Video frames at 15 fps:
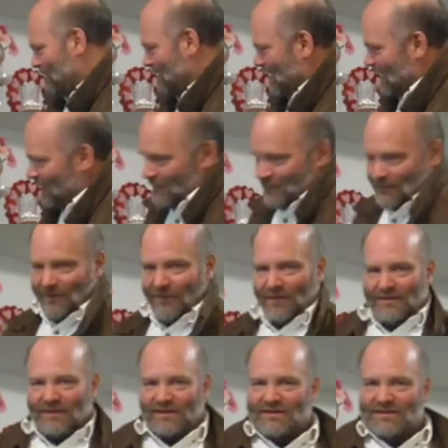I don't
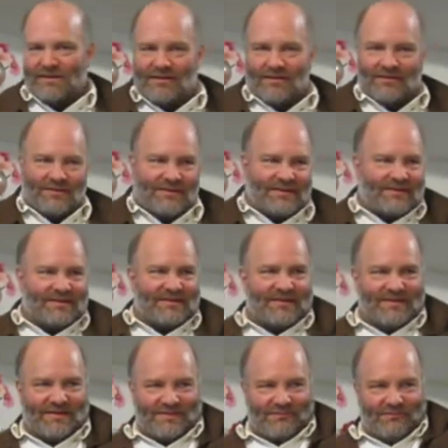know. These
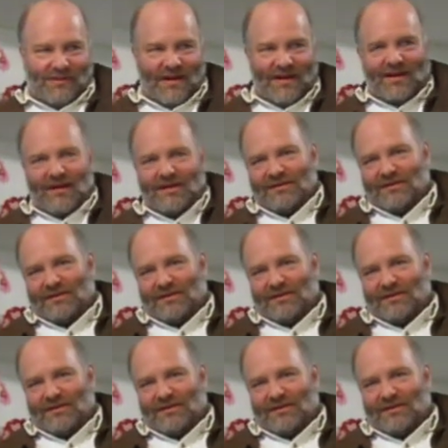redheads.